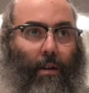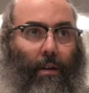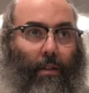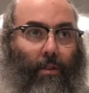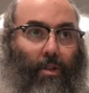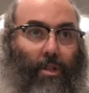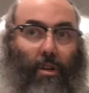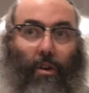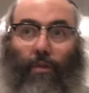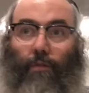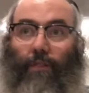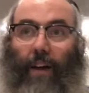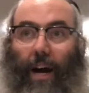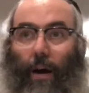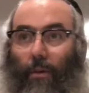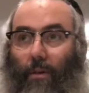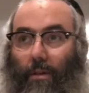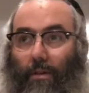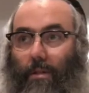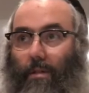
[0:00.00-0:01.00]
There's no
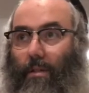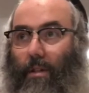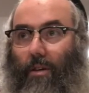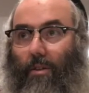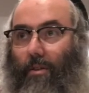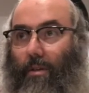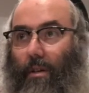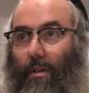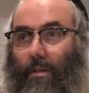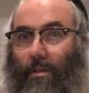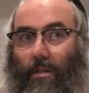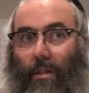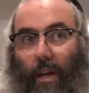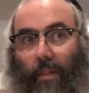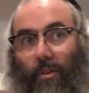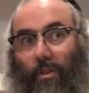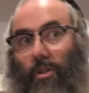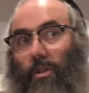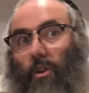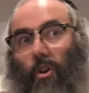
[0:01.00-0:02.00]
vowels, nekudos,
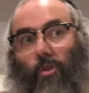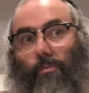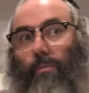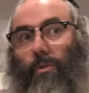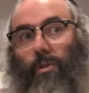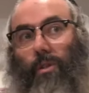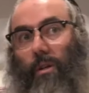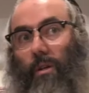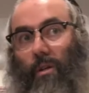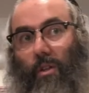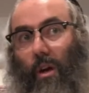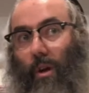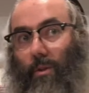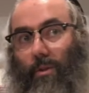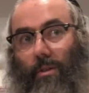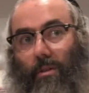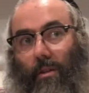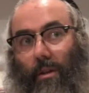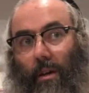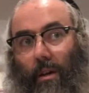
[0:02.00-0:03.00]
and there's no musical
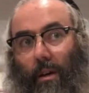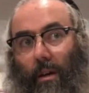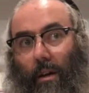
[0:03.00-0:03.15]
notes.